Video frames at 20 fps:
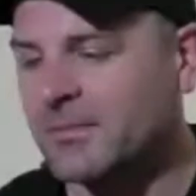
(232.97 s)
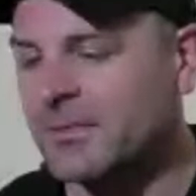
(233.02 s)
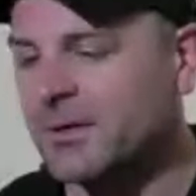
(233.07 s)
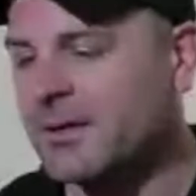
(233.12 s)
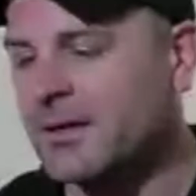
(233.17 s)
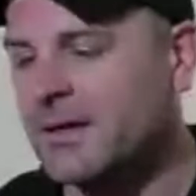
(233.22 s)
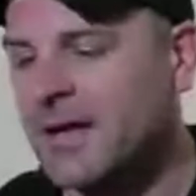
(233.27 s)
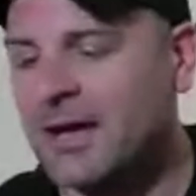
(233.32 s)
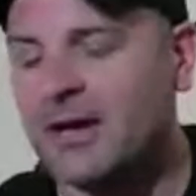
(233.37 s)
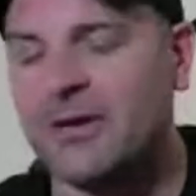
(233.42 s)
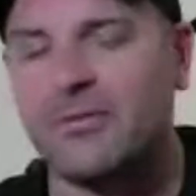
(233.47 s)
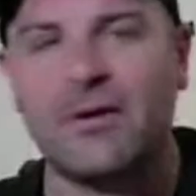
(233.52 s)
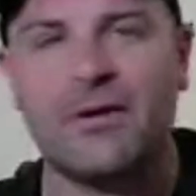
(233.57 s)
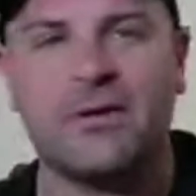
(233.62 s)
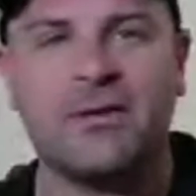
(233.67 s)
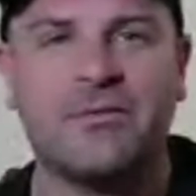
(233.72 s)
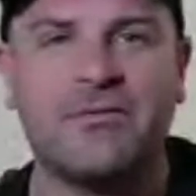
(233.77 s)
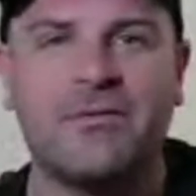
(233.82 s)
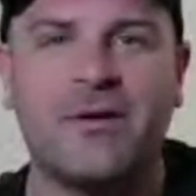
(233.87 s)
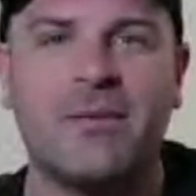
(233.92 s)
getting
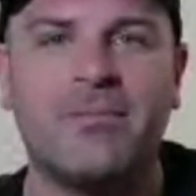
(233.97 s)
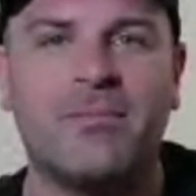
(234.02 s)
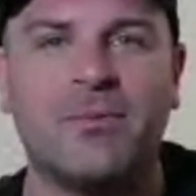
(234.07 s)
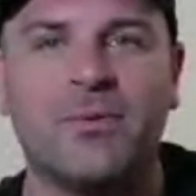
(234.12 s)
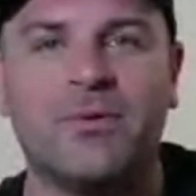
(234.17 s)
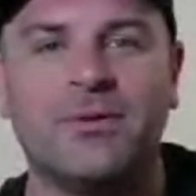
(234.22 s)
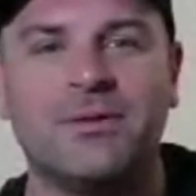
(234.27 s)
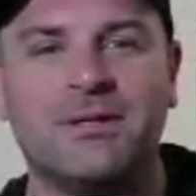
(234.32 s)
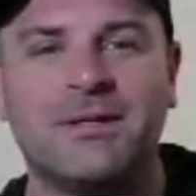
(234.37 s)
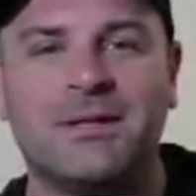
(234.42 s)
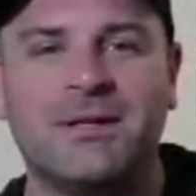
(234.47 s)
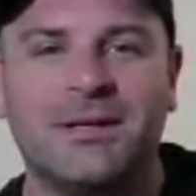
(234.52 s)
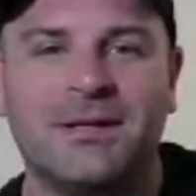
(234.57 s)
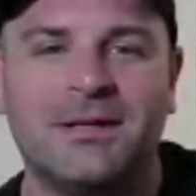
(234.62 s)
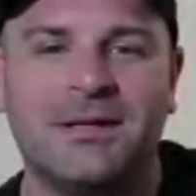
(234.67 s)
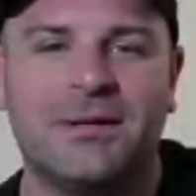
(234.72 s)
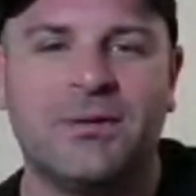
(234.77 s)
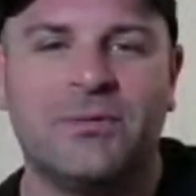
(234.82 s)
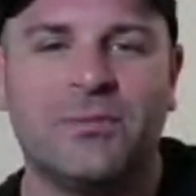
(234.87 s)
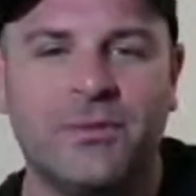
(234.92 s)
around the fretboard
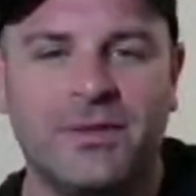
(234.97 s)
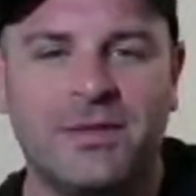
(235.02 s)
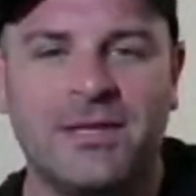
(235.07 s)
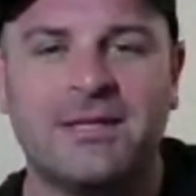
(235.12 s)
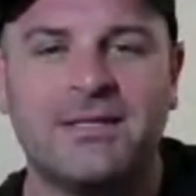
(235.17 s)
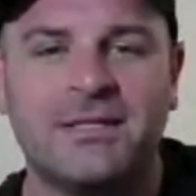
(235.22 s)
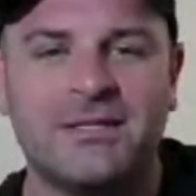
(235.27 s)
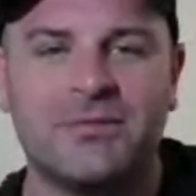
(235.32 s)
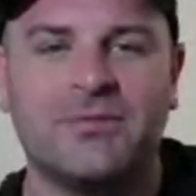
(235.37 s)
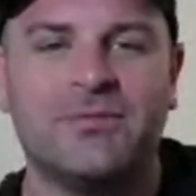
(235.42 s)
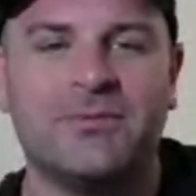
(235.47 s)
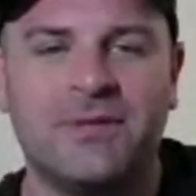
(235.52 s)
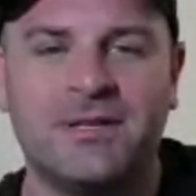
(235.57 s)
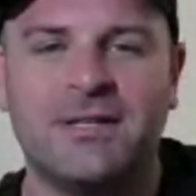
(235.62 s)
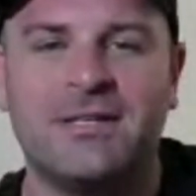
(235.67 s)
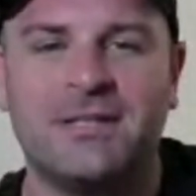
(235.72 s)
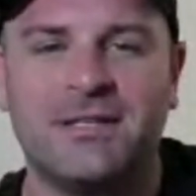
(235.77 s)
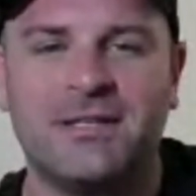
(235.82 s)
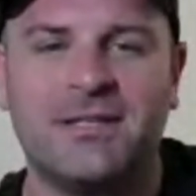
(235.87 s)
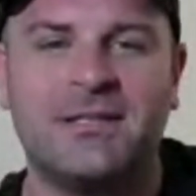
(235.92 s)
with these
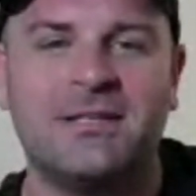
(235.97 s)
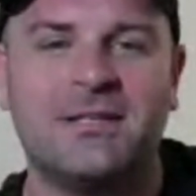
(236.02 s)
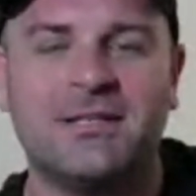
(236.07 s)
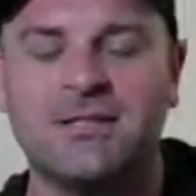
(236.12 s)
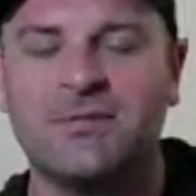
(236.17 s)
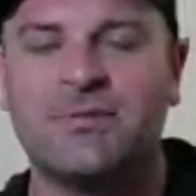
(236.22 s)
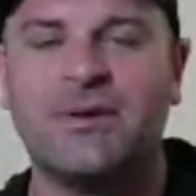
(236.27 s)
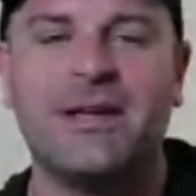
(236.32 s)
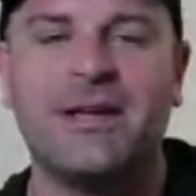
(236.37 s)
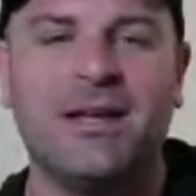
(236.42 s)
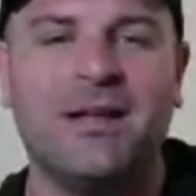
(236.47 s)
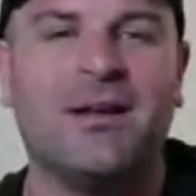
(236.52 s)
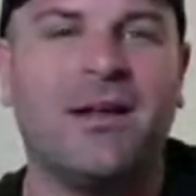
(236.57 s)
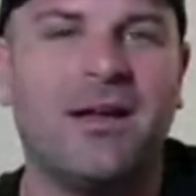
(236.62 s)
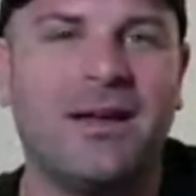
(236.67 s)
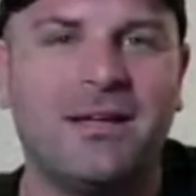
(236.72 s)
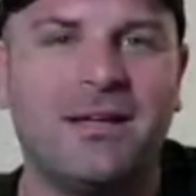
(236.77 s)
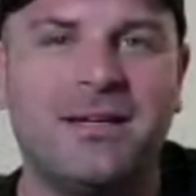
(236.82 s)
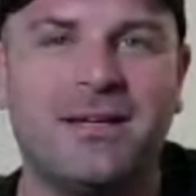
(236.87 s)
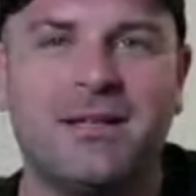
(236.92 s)
three little
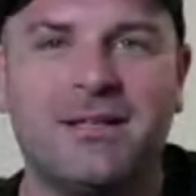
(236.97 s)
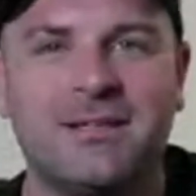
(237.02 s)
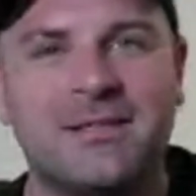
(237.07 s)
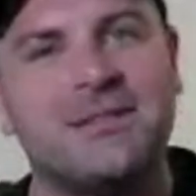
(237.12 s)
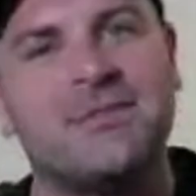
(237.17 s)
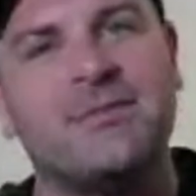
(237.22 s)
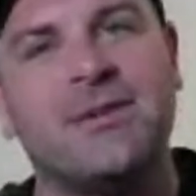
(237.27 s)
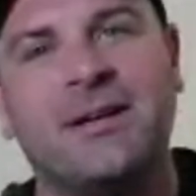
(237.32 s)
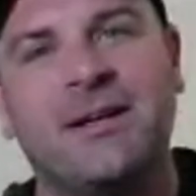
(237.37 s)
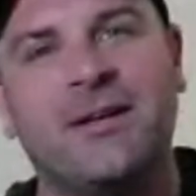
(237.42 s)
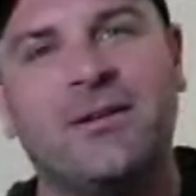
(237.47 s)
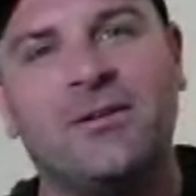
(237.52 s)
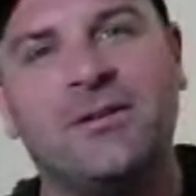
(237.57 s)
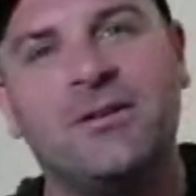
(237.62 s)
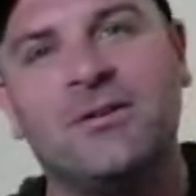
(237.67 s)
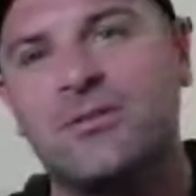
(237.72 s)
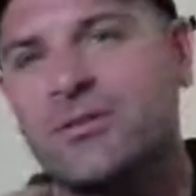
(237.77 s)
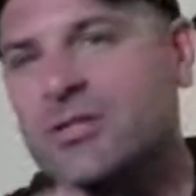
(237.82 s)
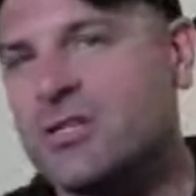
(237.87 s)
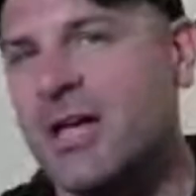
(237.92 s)
ideas, three little
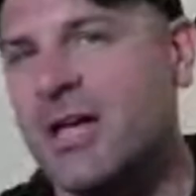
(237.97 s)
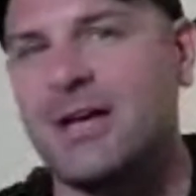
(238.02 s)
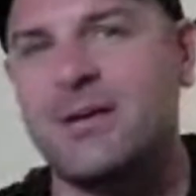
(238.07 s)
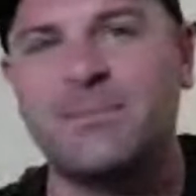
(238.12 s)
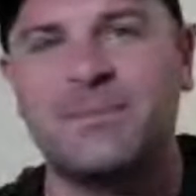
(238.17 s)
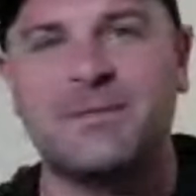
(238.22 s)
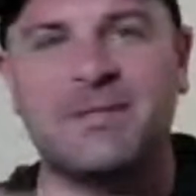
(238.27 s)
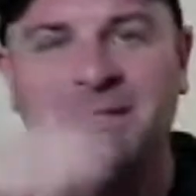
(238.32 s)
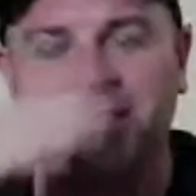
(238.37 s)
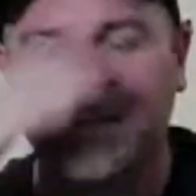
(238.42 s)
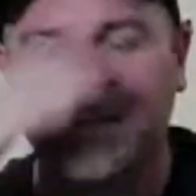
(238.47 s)
shapes.